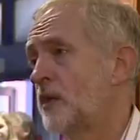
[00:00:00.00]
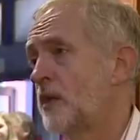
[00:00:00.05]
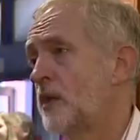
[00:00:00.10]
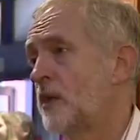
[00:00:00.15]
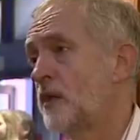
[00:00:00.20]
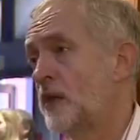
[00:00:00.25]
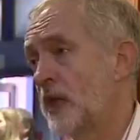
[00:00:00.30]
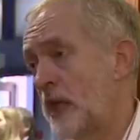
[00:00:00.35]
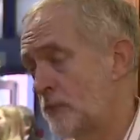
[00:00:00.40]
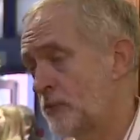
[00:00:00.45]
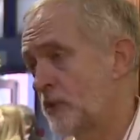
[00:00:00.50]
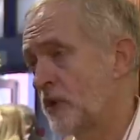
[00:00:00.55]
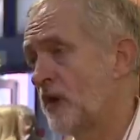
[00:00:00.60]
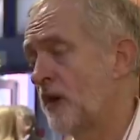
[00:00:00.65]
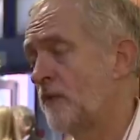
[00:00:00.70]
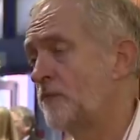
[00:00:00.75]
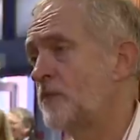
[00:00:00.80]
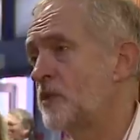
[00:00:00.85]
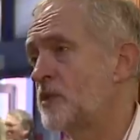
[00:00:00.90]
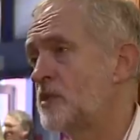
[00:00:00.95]
the Labour
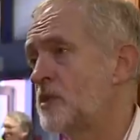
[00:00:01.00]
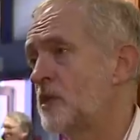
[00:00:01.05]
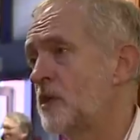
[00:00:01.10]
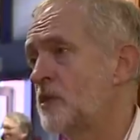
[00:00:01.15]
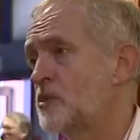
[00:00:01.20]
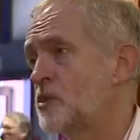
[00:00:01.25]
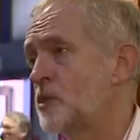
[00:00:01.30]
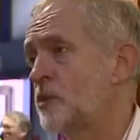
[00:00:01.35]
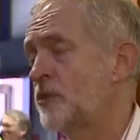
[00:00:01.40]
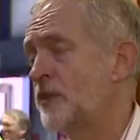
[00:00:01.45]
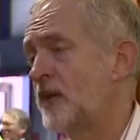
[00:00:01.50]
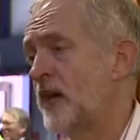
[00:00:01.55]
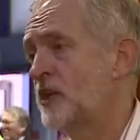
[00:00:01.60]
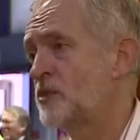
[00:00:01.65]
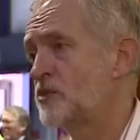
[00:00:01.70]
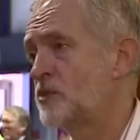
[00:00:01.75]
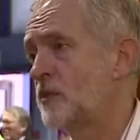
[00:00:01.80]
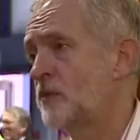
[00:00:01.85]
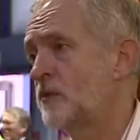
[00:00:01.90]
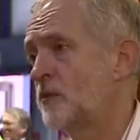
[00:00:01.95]
government in
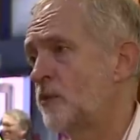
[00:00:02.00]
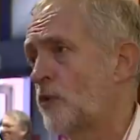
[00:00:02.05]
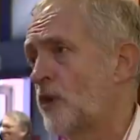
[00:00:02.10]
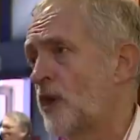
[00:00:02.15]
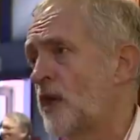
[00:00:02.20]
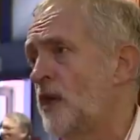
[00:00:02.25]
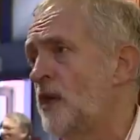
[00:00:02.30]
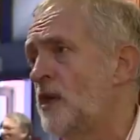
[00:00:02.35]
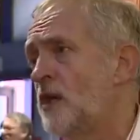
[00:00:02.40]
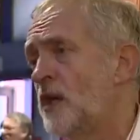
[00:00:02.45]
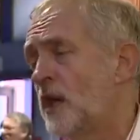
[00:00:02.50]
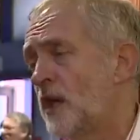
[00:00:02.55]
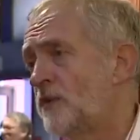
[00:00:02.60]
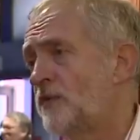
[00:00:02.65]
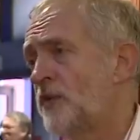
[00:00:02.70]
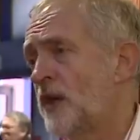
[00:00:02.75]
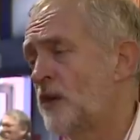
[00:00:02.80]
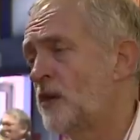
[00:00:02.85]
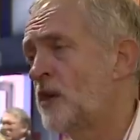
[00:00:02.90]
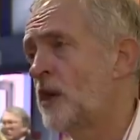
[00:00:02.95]
2003, and have
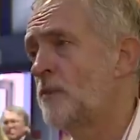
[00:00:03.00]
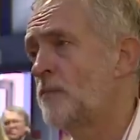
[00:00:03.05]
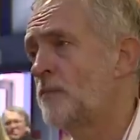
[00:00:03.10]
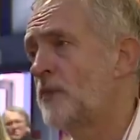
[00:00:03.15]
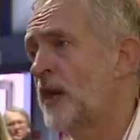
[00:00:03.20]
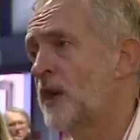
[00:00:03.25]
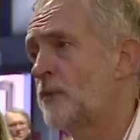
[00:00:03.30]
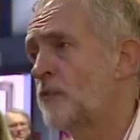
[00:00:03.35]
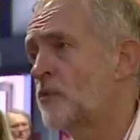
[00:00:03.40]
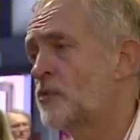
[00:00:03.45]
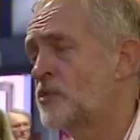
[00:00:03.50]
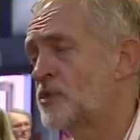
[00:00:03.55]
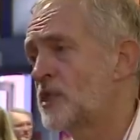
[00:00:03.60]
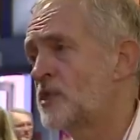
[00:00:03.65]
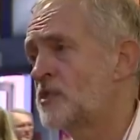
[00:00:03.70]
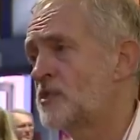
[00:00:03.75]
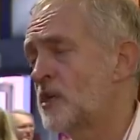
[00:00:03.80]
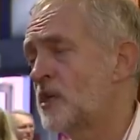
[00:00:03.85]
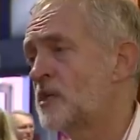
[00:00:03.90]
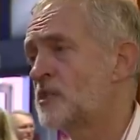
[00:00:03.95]
now come back because they
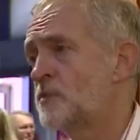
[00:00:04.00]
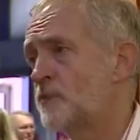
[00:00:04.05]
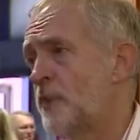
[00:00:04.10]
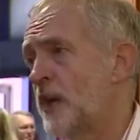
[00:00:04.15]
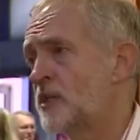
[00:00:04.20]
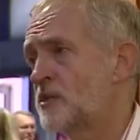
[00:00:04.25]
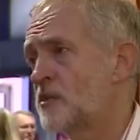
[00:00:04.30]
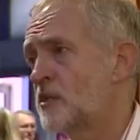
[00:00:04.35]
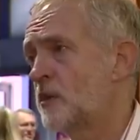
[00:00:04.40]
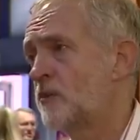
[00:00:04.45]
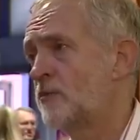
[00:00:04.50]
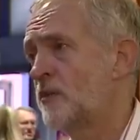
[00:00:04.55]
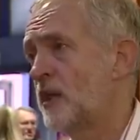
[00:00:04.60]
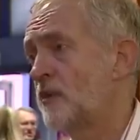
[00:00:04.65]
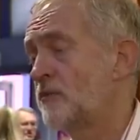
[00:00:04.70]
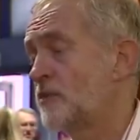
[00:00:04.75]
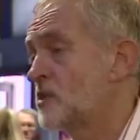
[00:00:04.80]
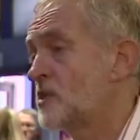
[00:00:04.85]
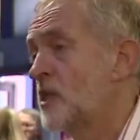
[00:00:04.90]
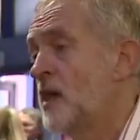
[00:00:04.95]
see a space and a
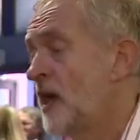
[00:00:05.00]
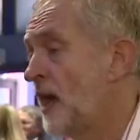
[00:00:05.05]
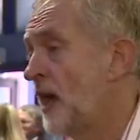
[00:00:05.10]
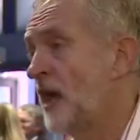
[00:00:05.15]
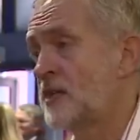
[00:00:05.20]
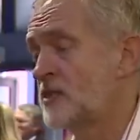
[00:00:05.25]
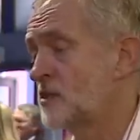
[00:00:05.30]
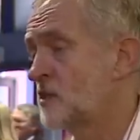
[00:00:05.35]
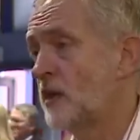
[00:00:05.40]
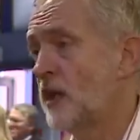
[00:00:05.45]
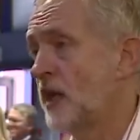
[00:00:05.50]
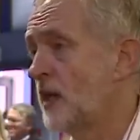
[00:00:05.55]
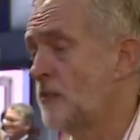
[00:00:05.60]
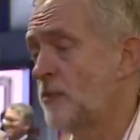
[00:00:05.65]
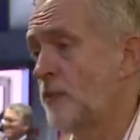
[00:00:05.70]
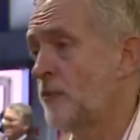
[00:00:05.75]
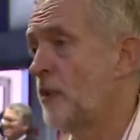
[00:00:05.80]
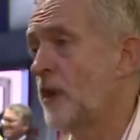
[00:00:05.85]
relevance. Hence the Labour